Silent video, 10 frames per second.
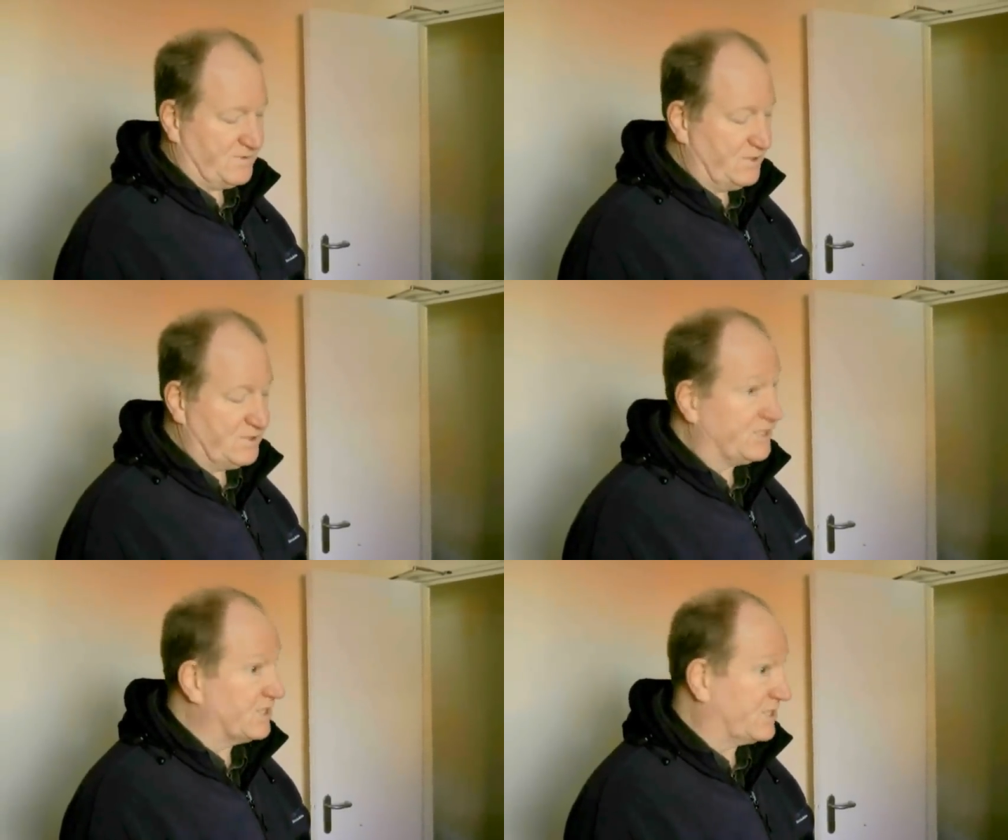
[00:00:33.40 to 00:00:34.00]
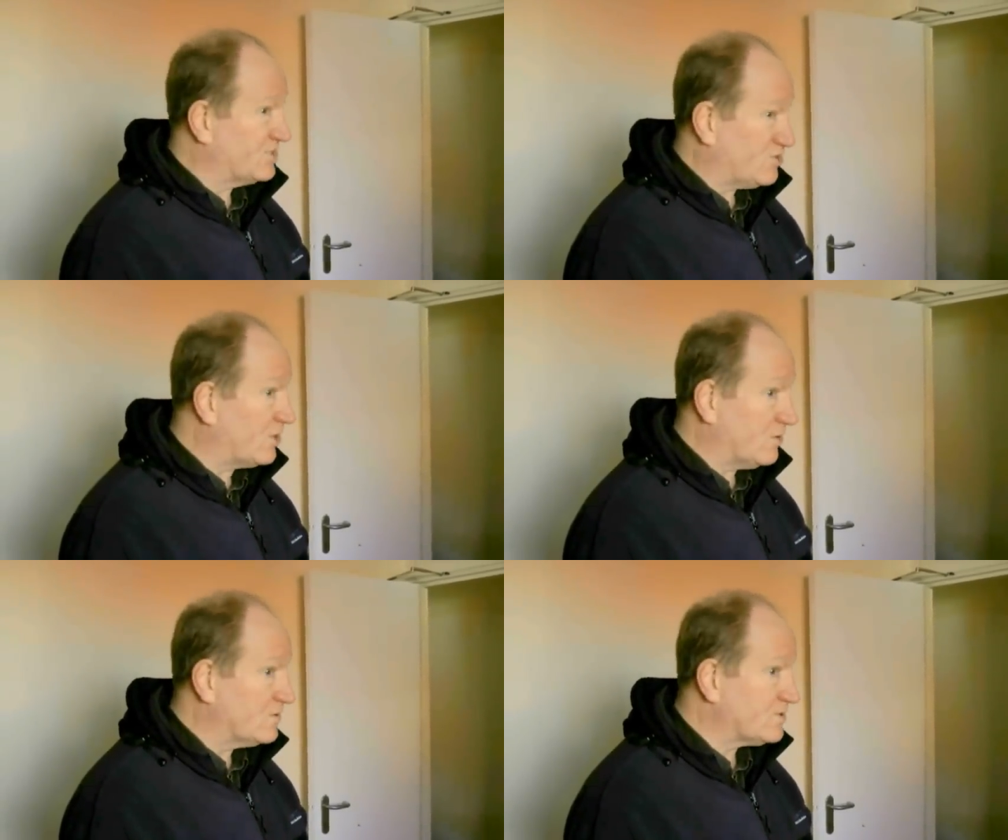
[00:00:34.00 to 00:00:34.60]
using the
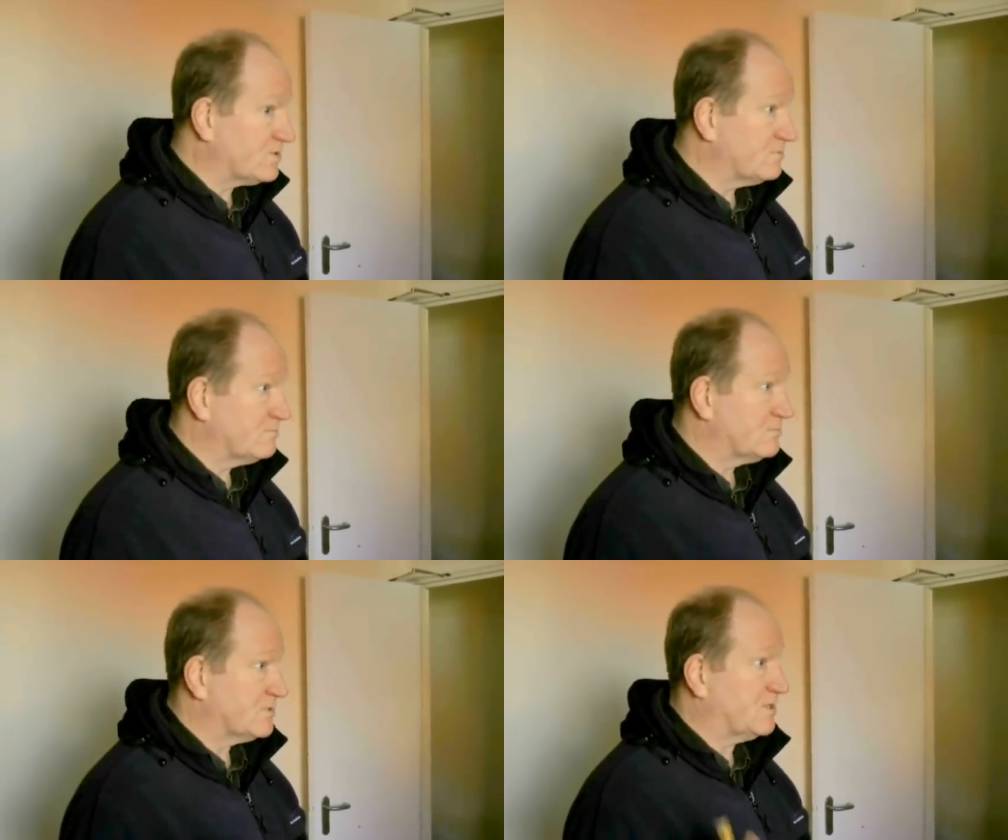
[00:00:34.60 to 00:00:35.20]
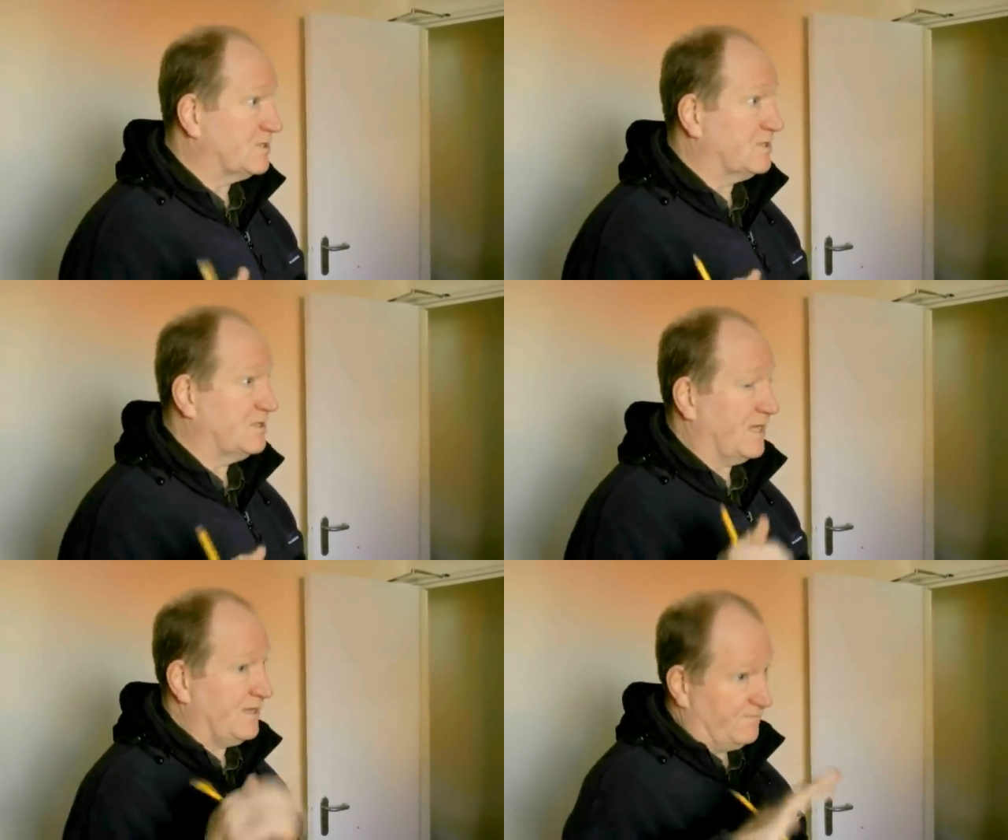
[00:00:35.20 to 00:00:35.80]
controls so that
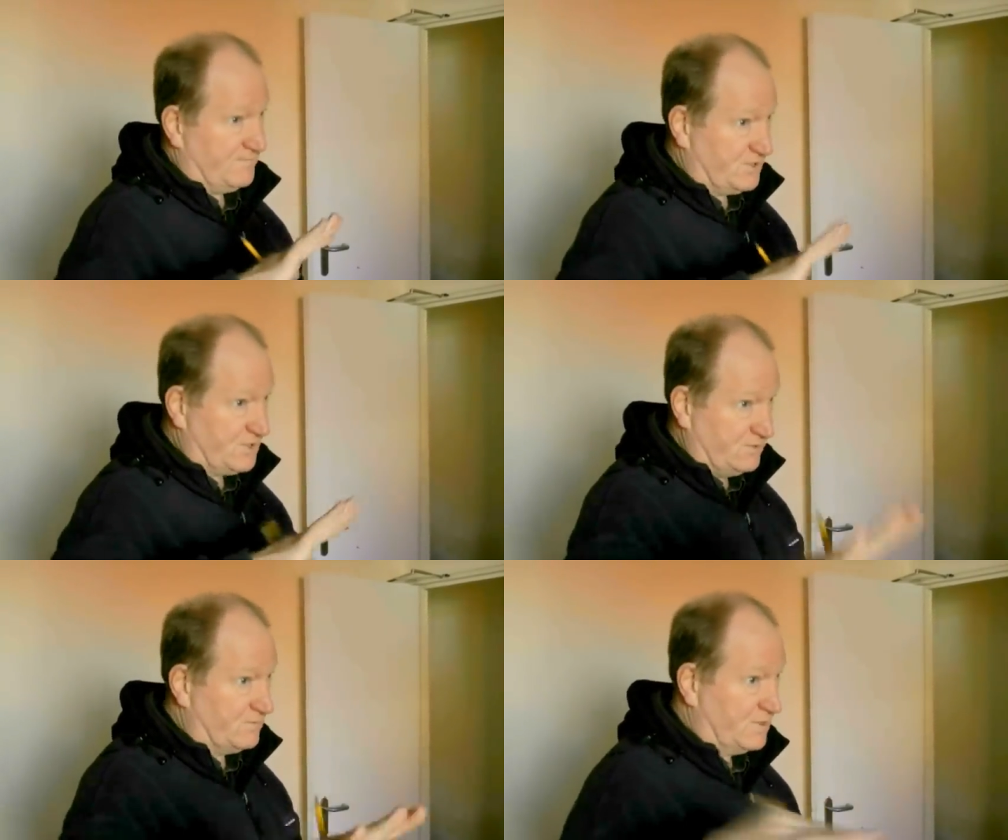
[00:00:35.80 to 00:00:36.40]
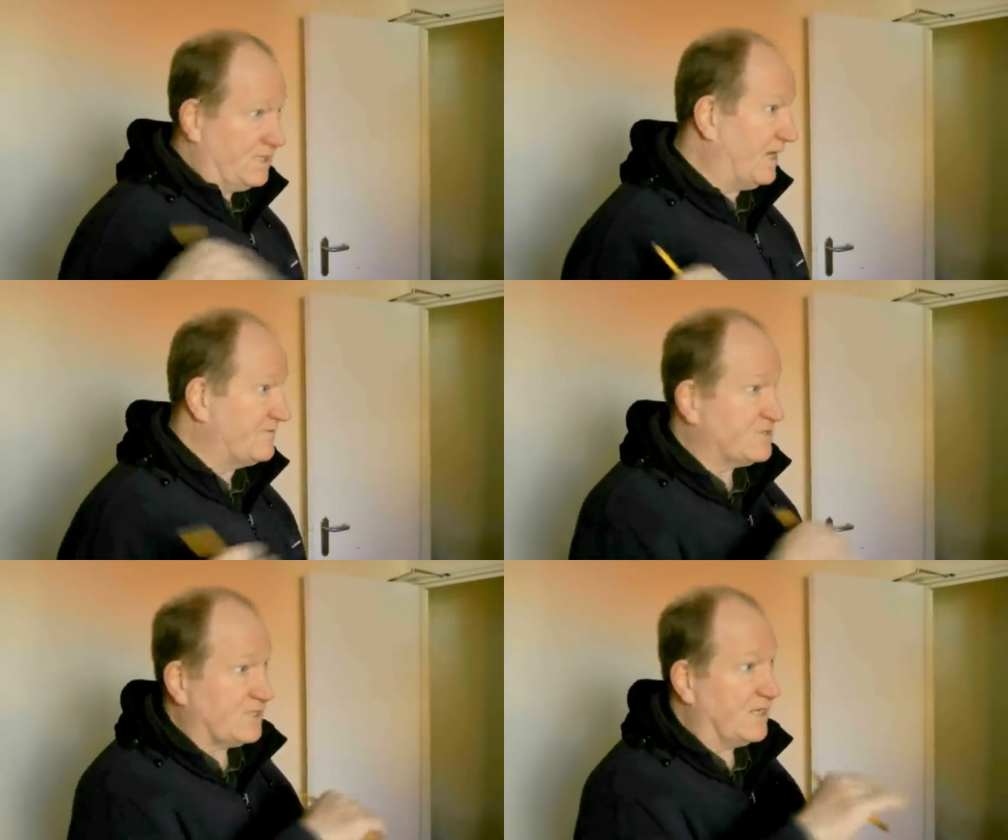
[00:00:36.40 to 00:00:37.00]
they suit the
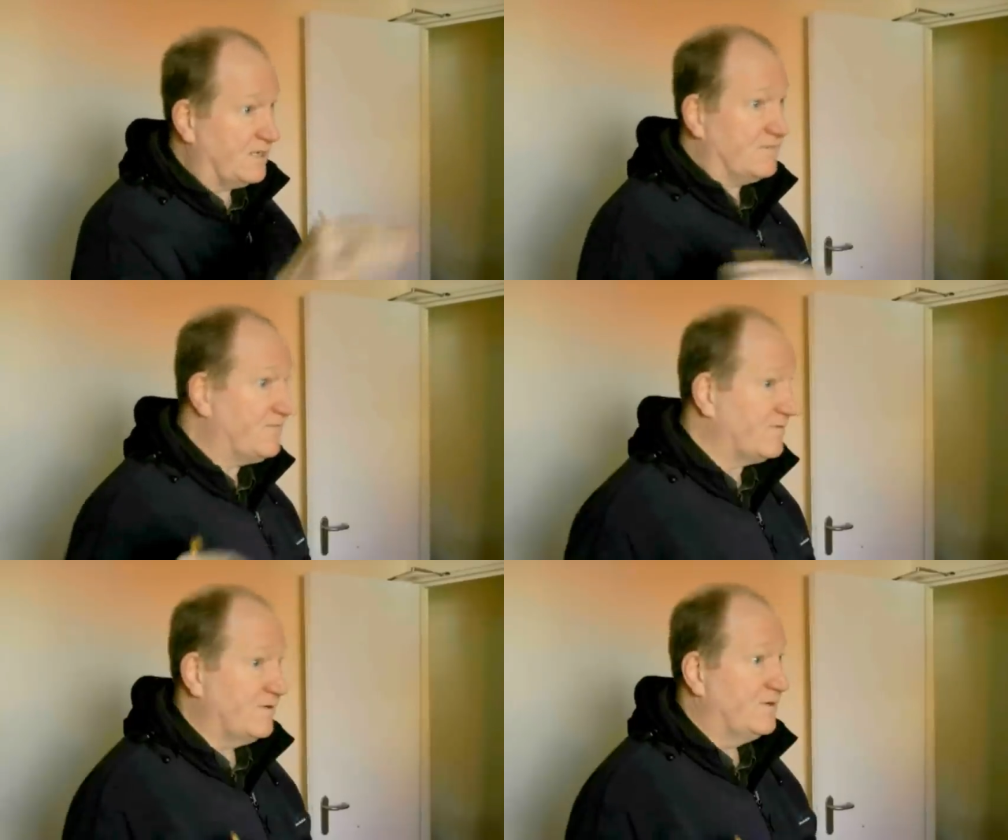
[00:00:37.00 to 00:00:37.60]
lifestyle of,